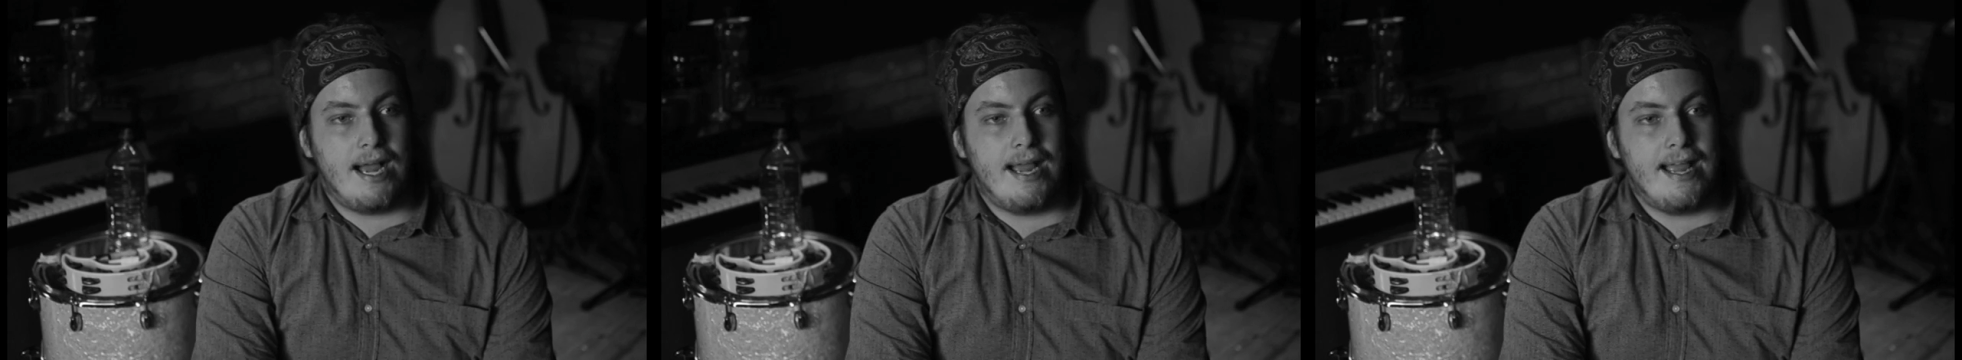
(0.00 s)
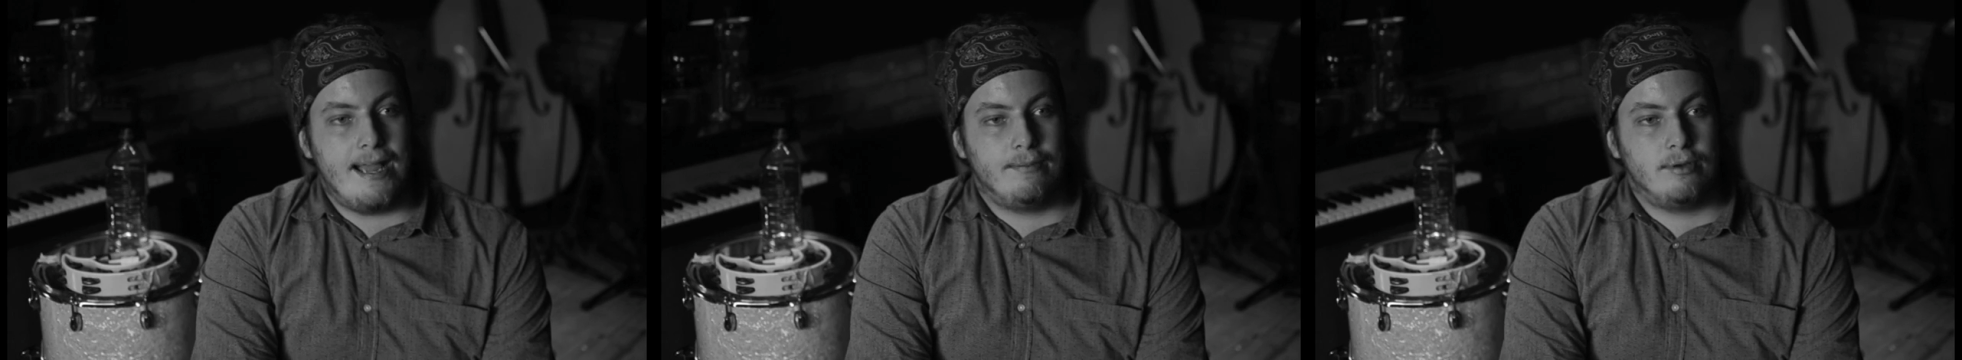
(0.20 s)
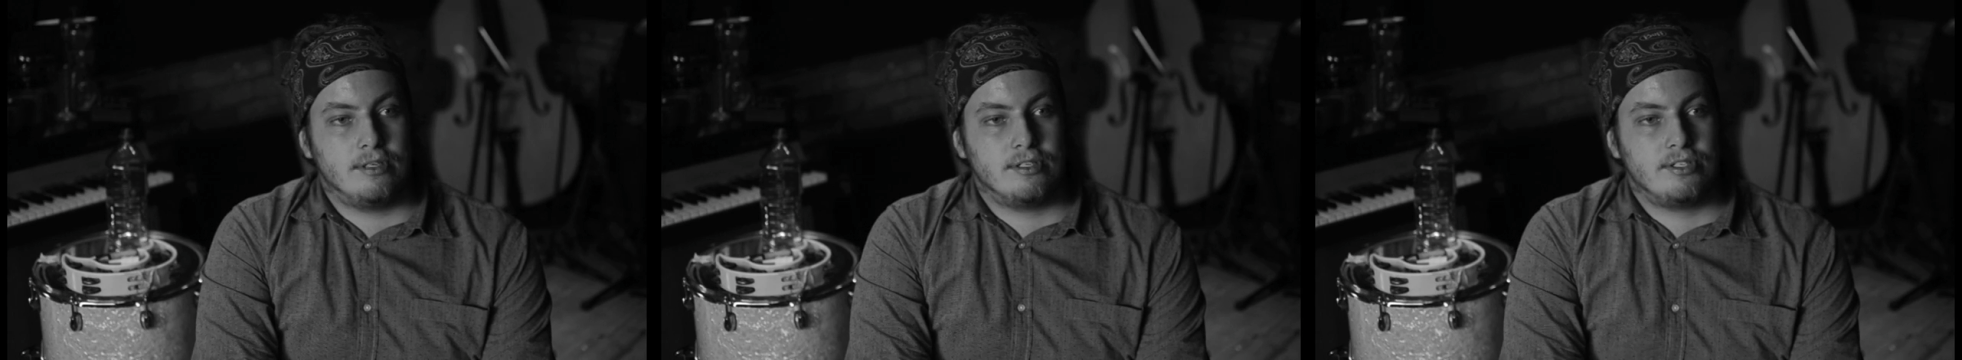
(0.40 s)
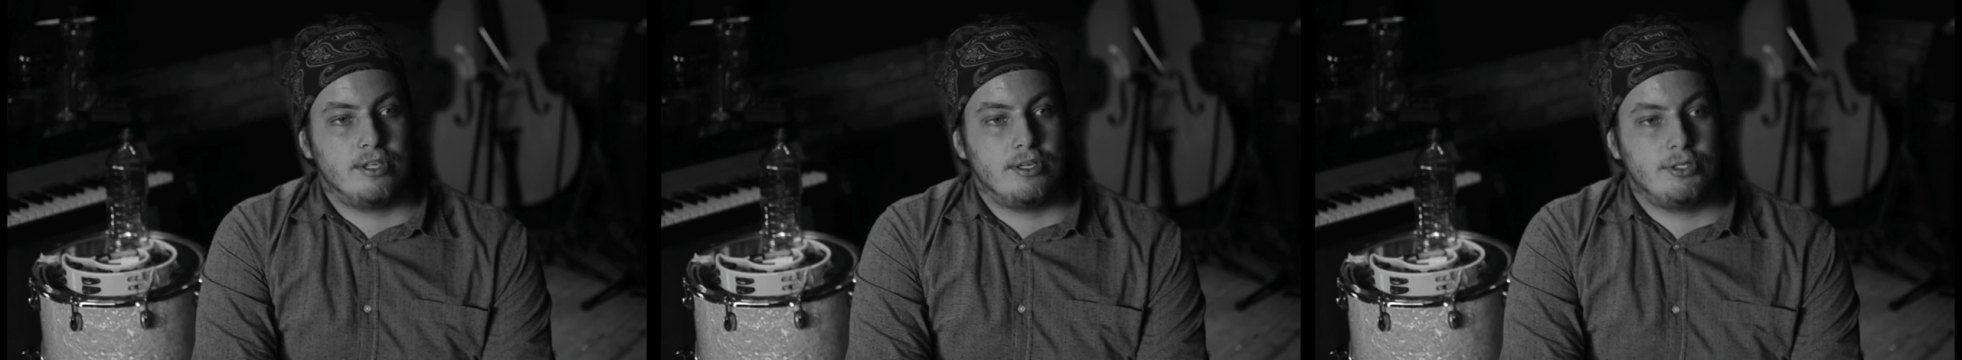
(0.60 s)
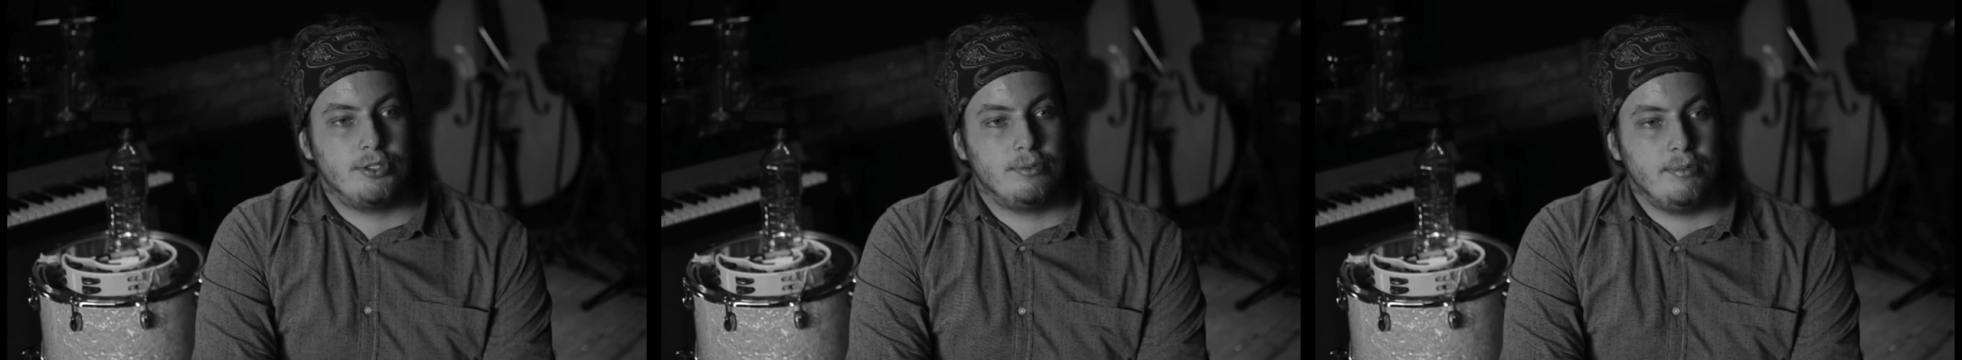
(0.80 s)
I am on
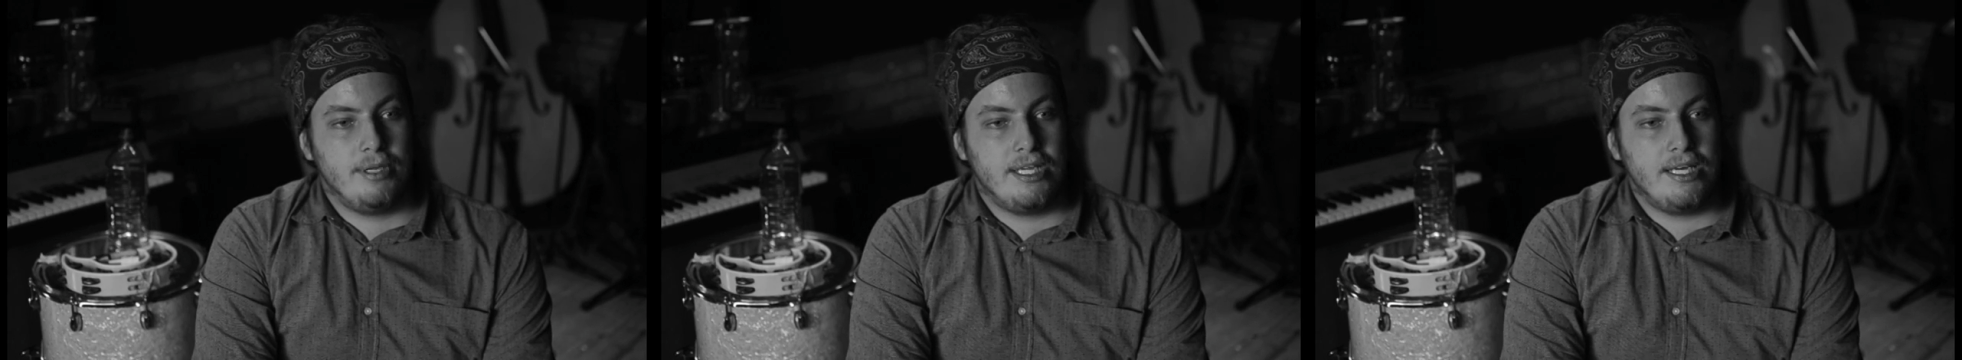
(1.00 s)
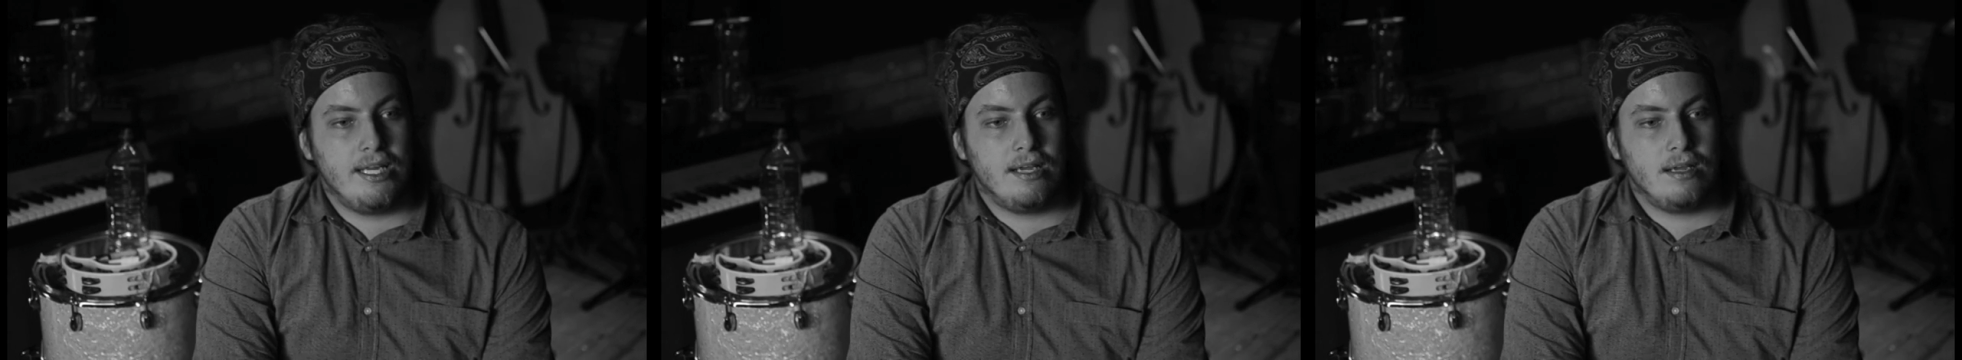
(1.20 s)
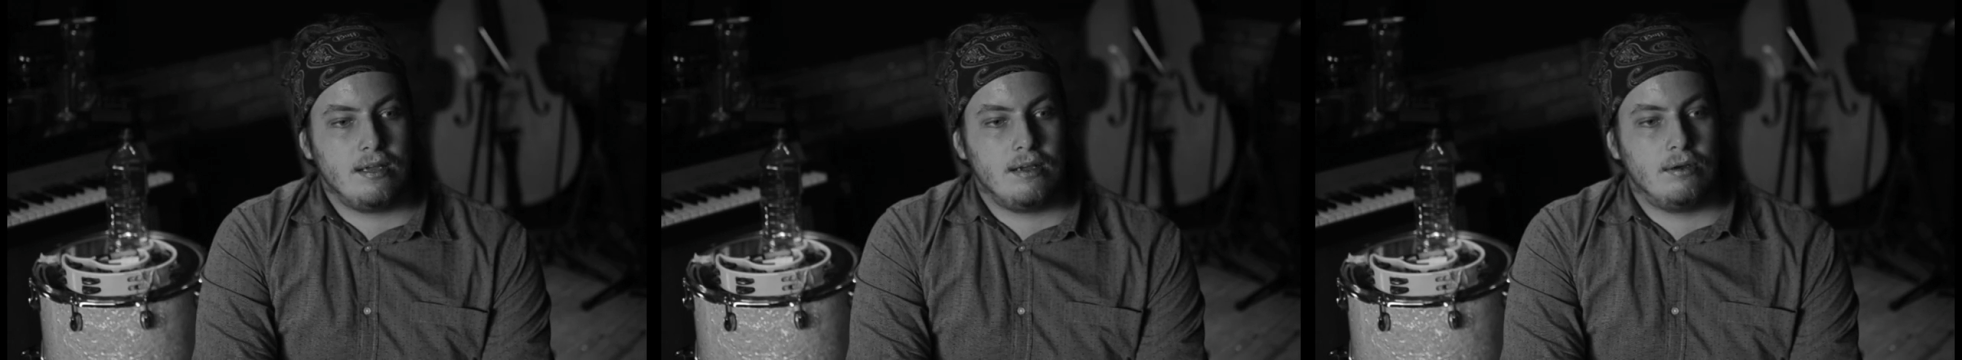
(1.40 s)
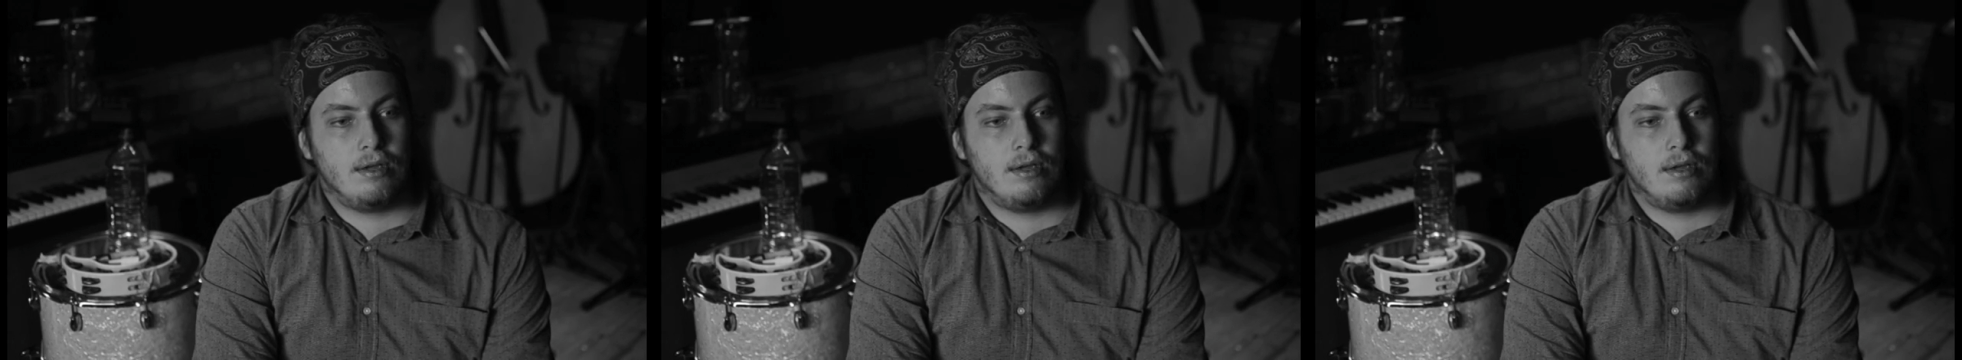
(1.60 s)
social media,